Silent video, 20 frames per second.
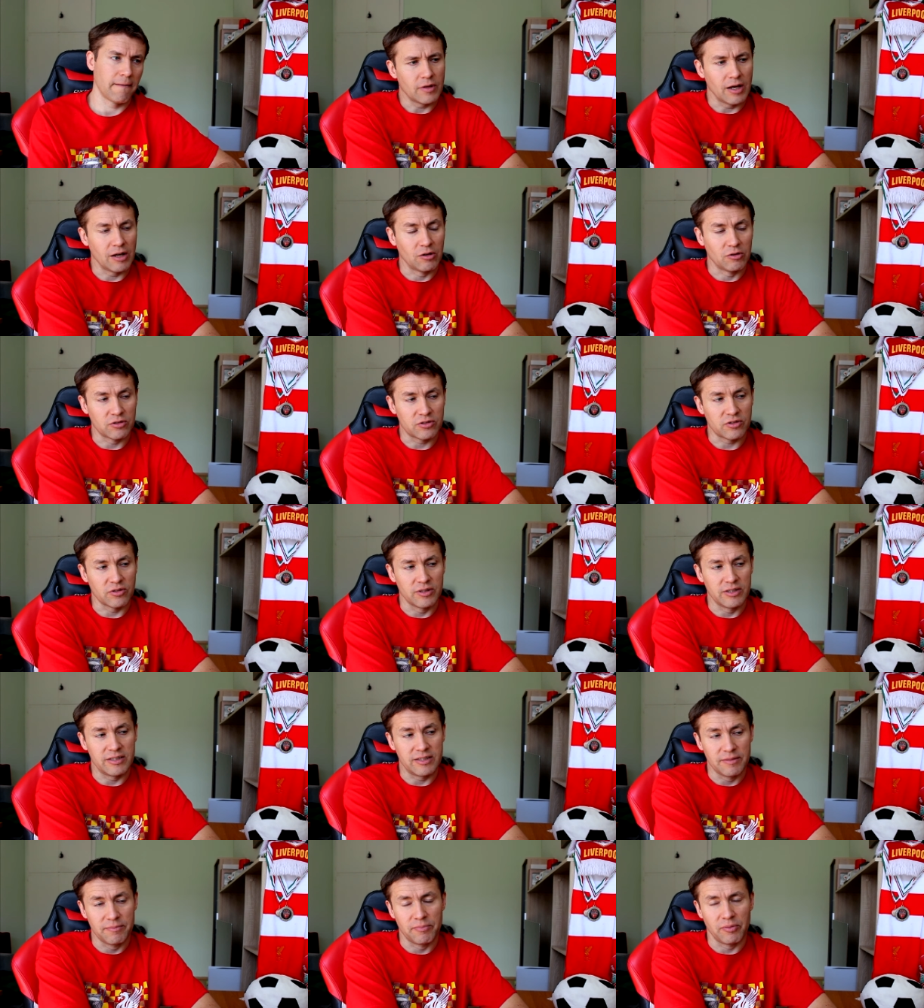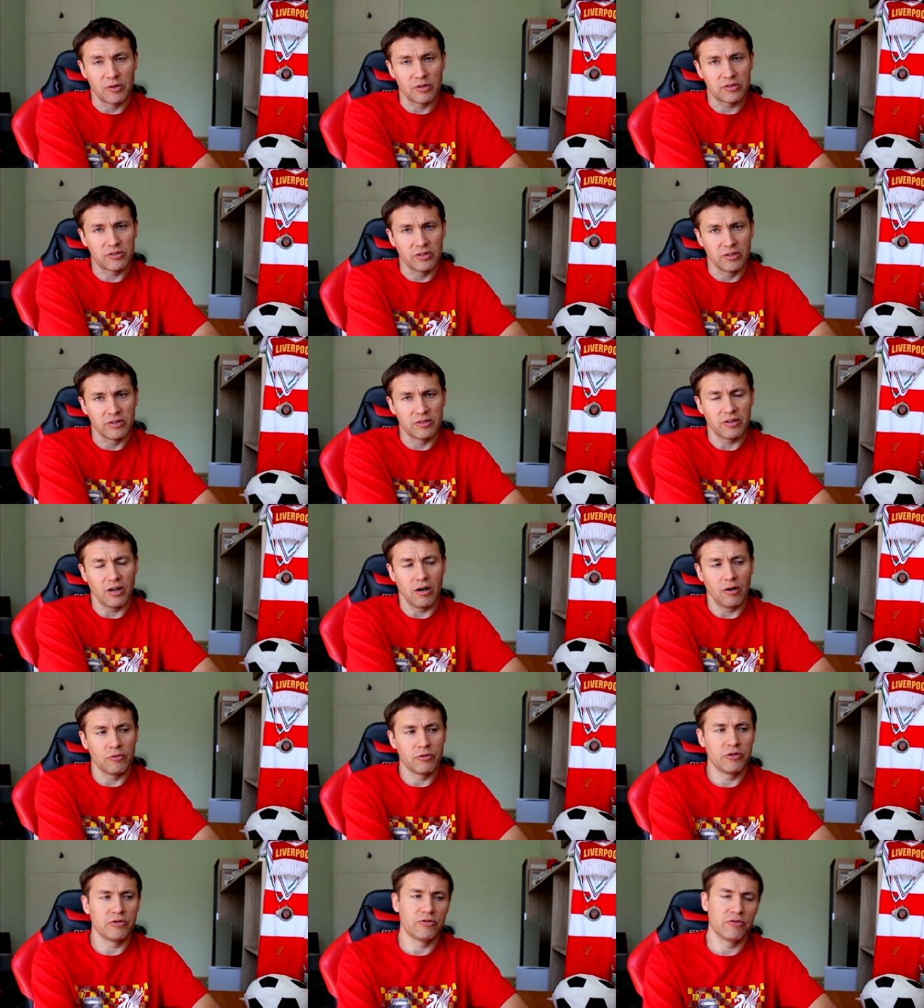And also, it's important
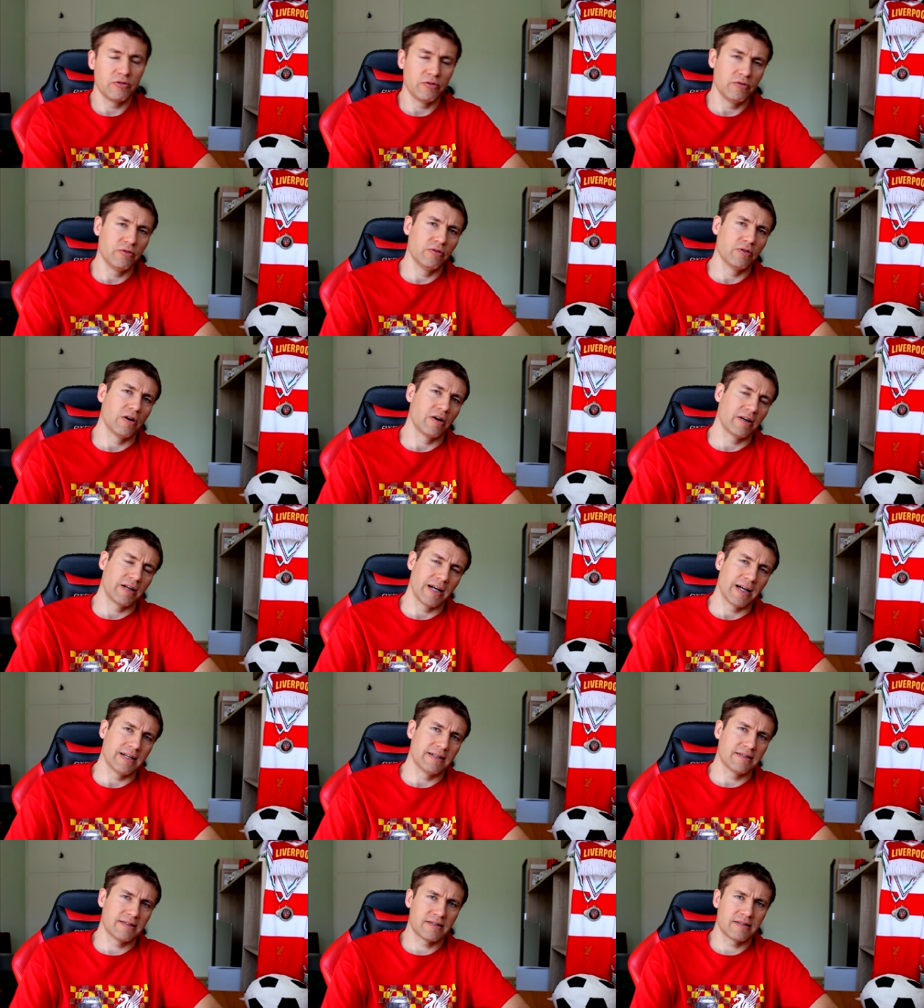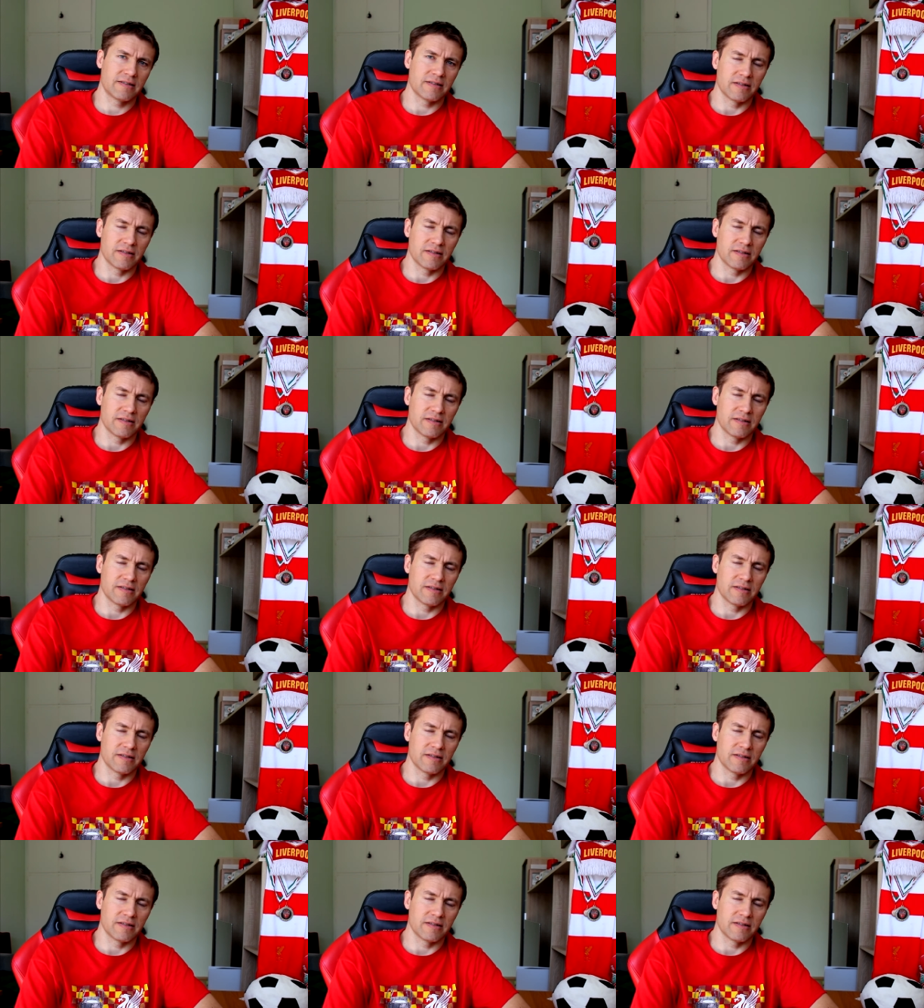how you do against,